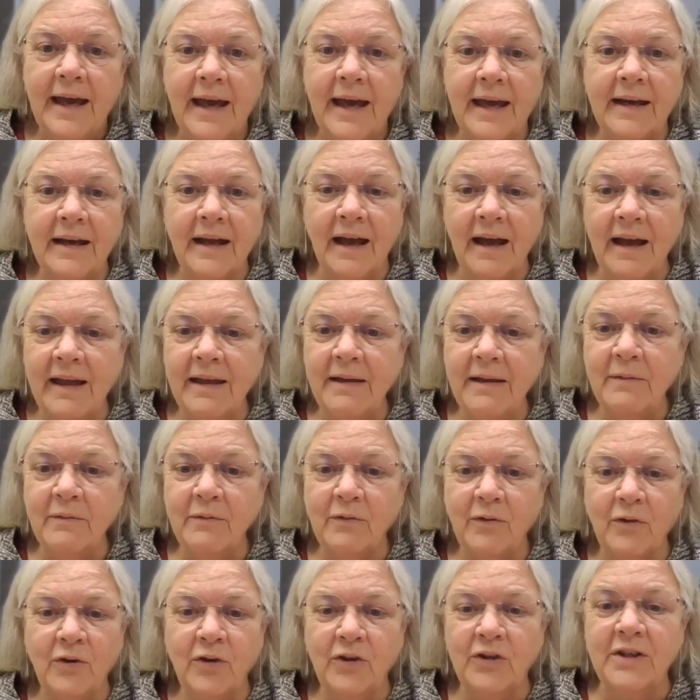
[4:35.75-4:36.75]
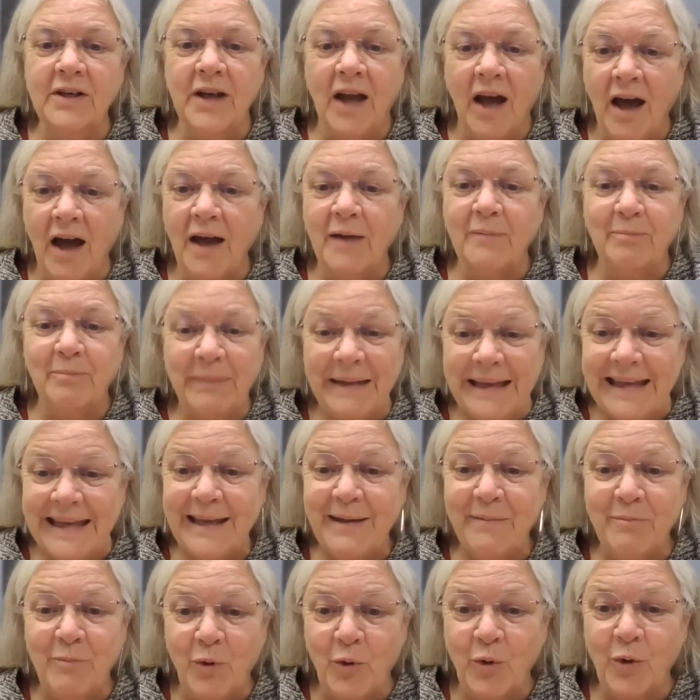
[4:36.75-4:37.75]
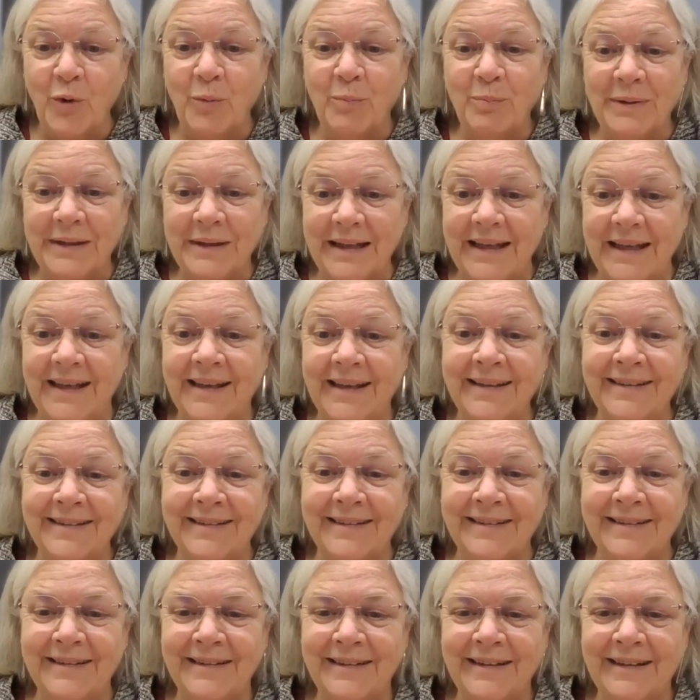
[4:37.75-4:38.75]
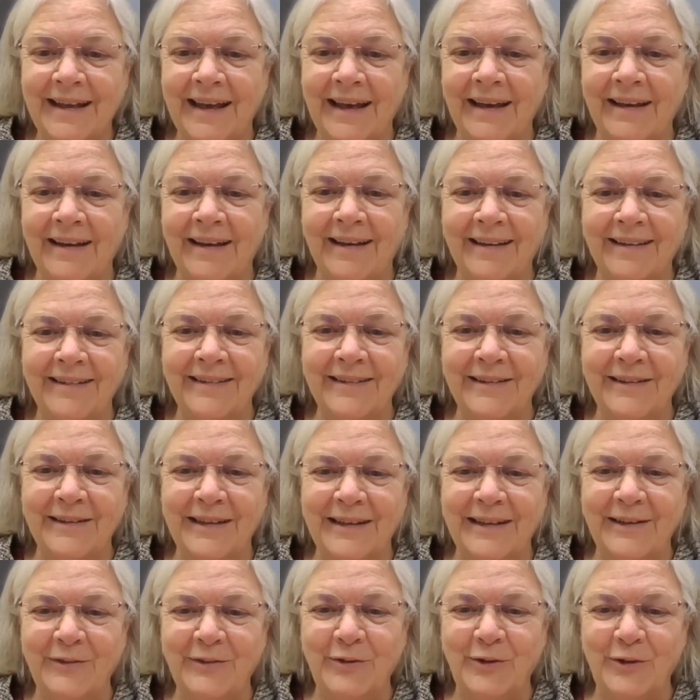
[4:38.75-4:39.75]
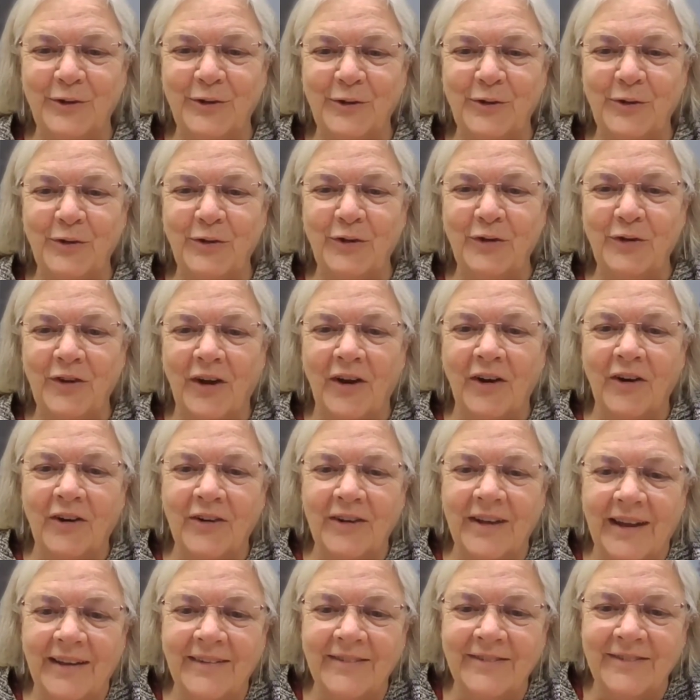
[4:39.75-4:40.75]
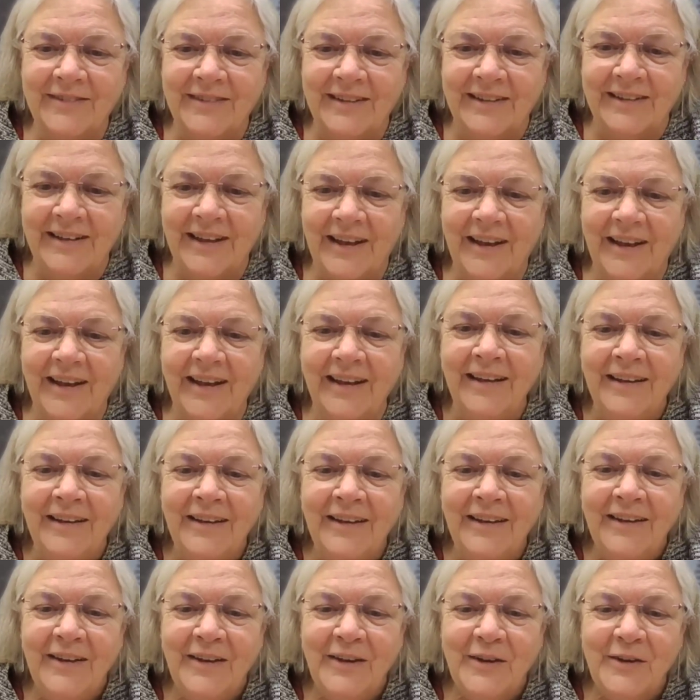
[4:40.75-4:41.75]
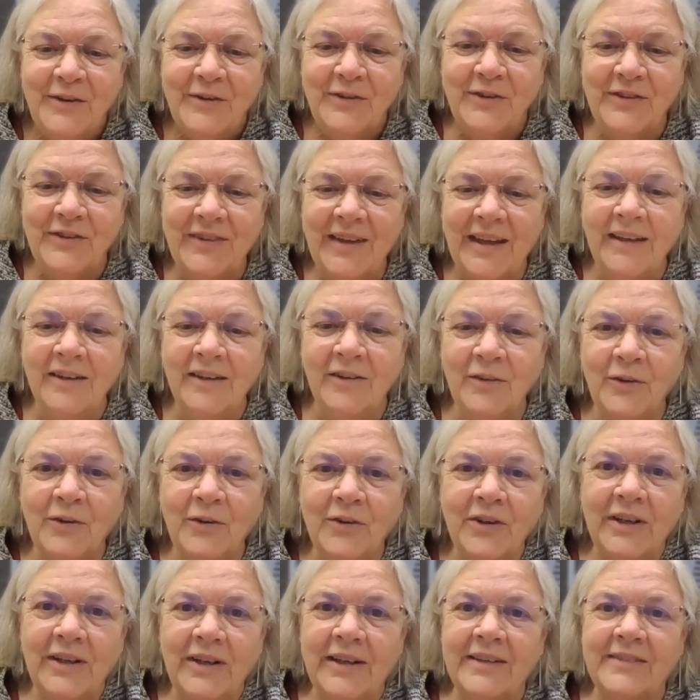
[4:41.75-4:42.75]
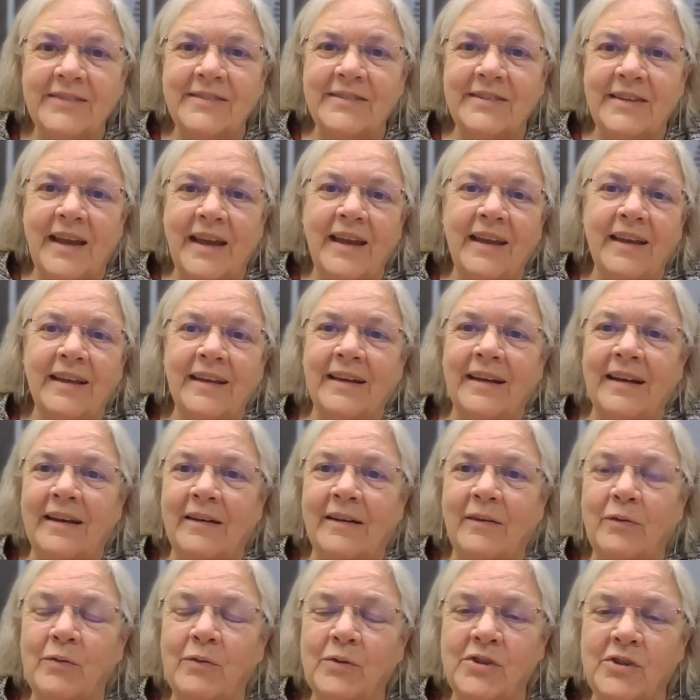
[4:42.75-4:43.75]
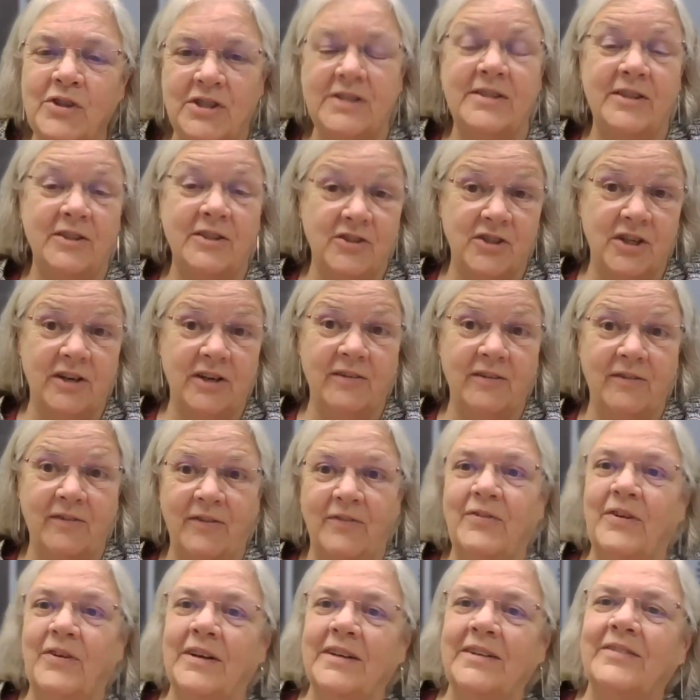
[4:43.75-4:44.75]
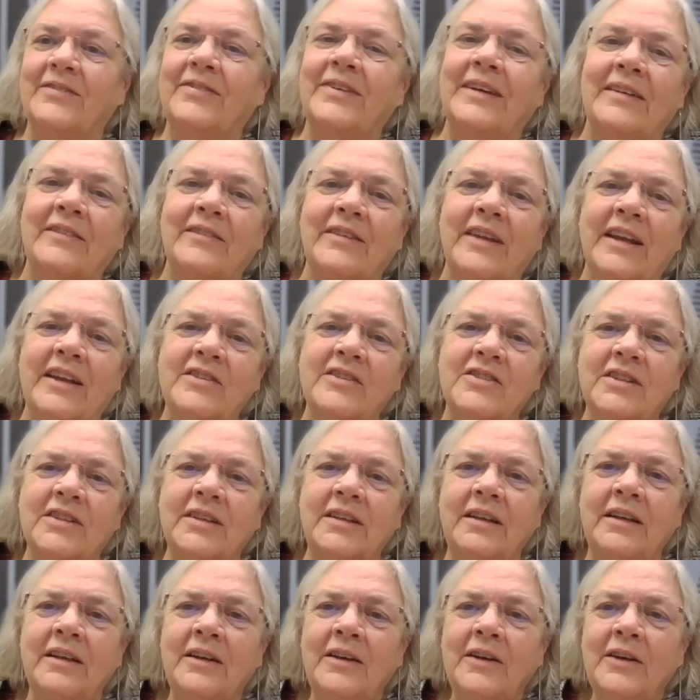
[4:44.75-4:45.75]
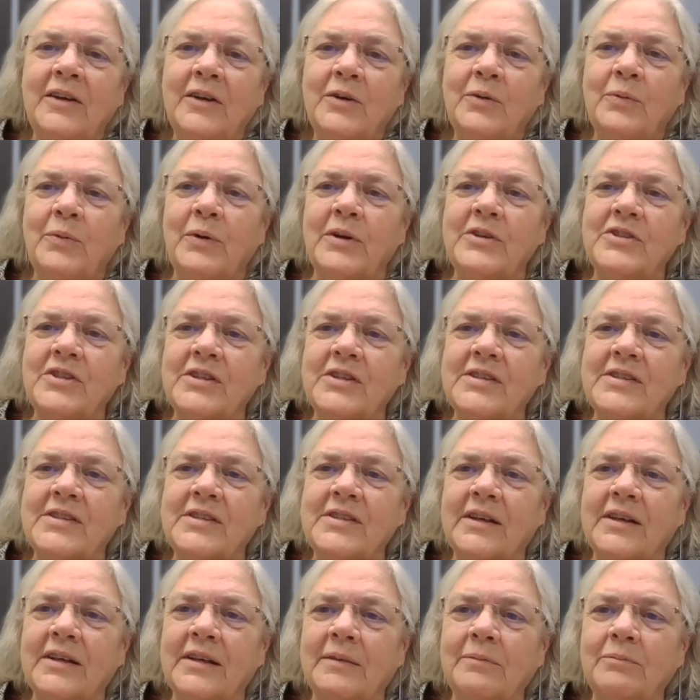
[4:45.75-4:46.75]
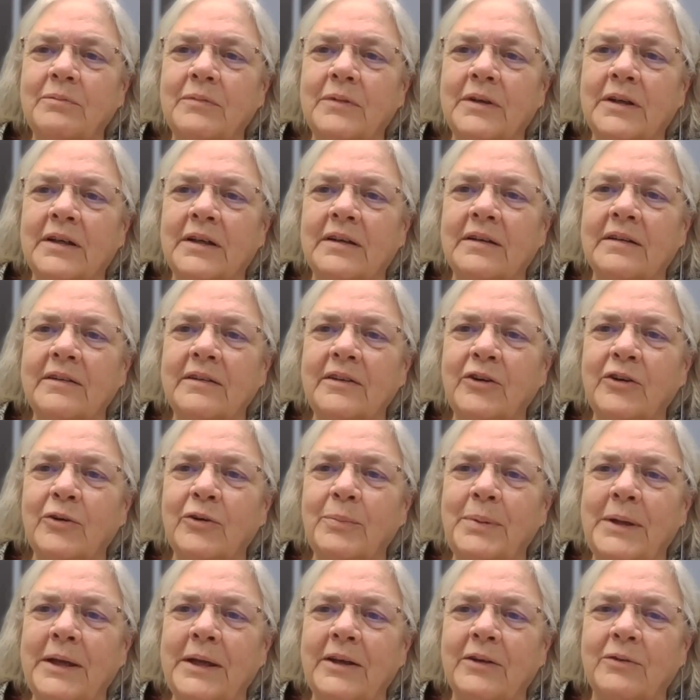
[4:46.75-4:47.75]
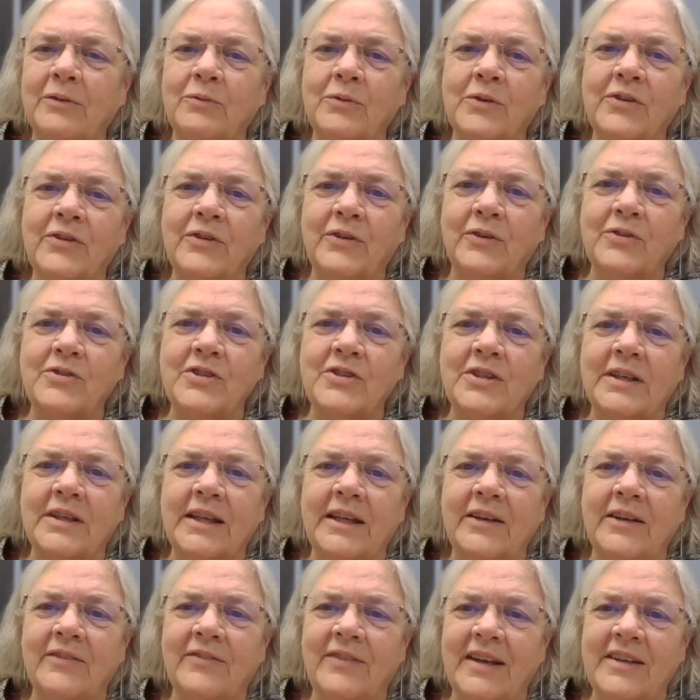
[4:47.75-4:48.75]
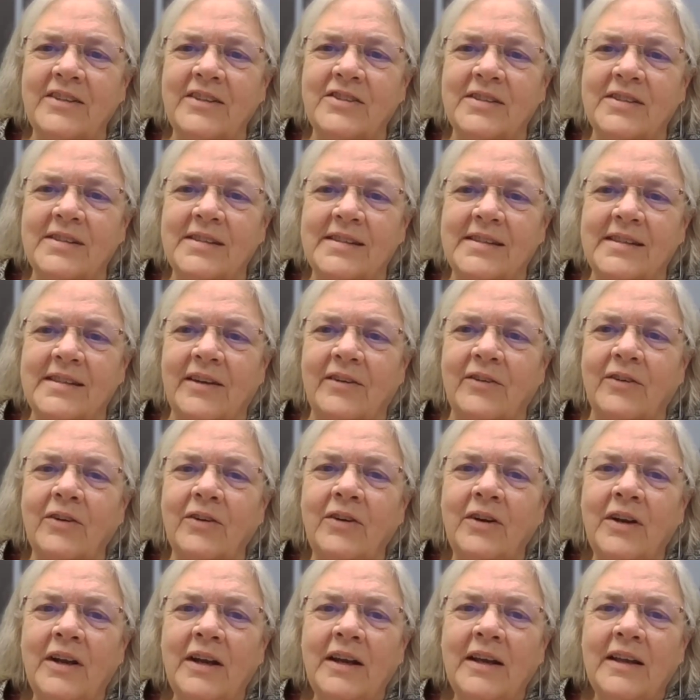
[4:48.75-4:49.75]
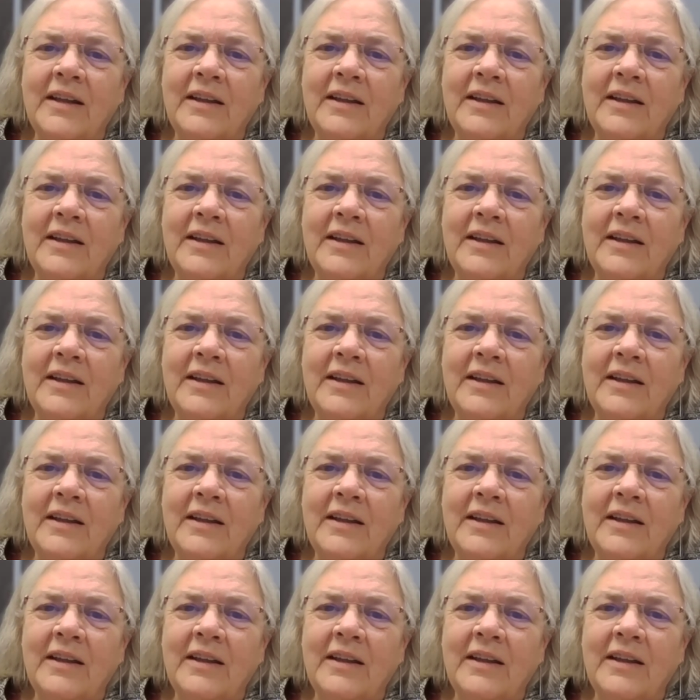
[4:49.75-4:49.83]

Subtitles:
And I could not be more pleased to introduce our guest today. Susanna Laurin is she's the chair of the Funka Foundation, which is a European Research and Innovation Center.